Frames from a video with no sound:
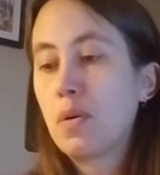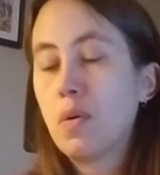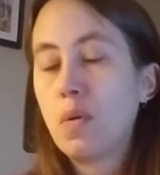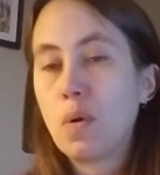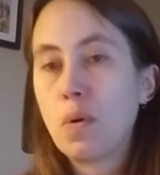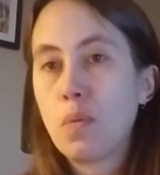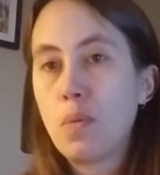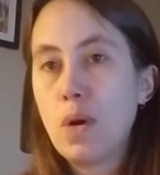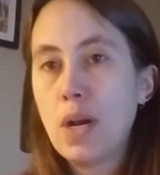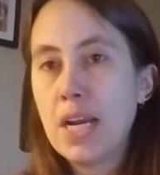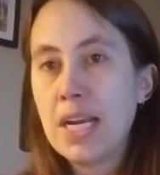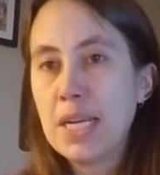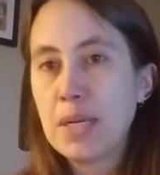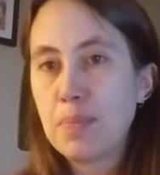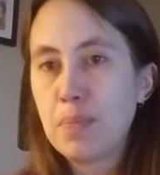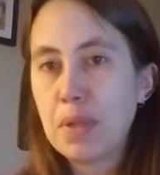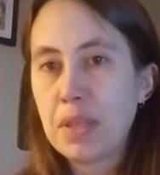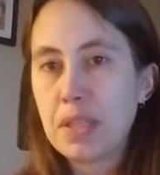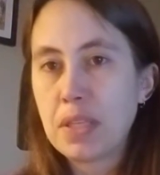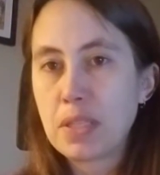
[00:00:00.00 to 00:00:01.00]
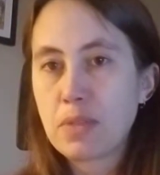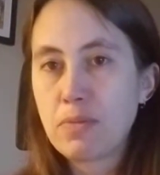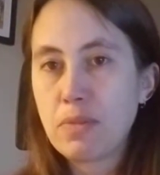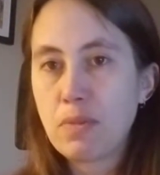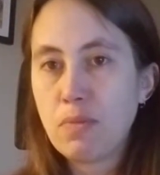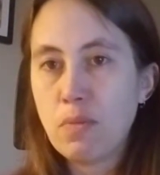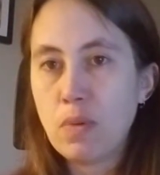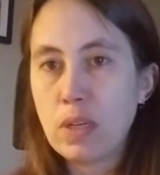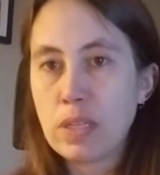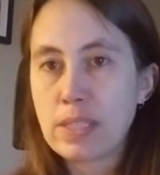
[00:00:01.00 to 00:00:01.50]
or what, but this
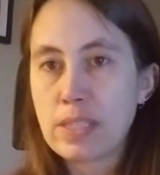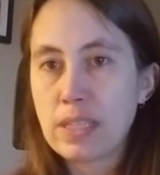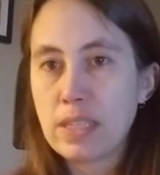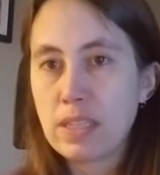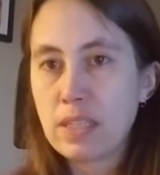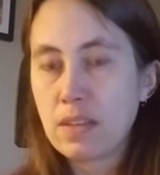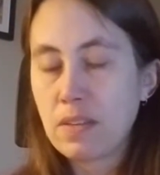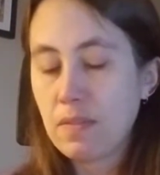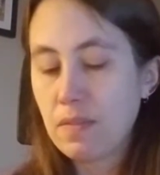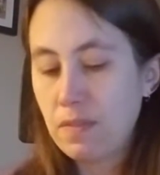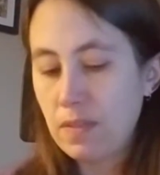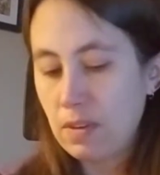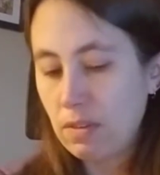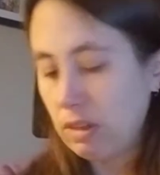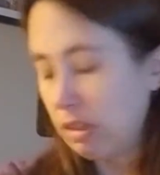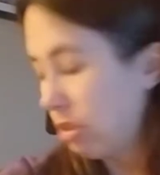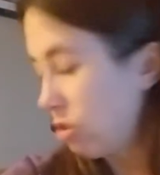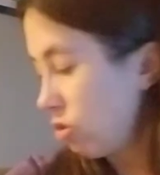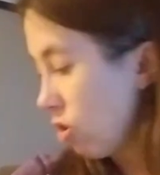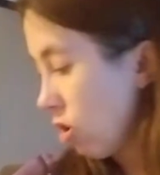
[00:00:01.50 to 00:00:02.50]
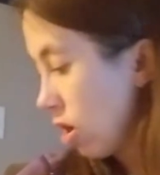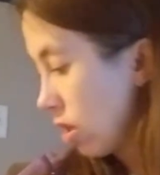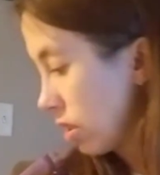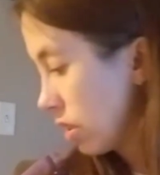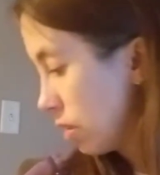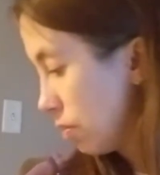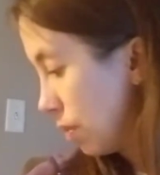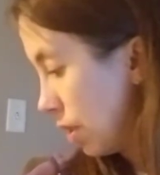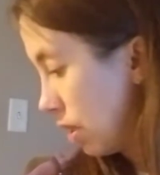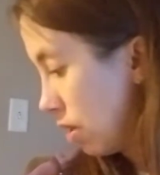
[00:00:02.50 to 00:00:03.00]
one wasn't very strong
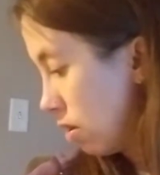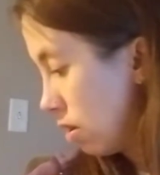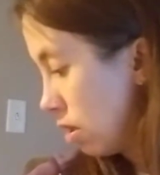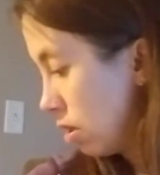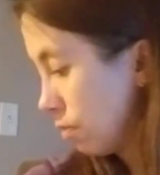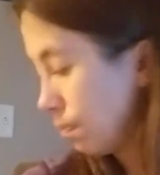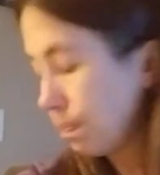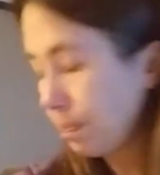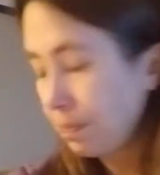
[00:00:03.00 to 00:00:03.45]
to me at all.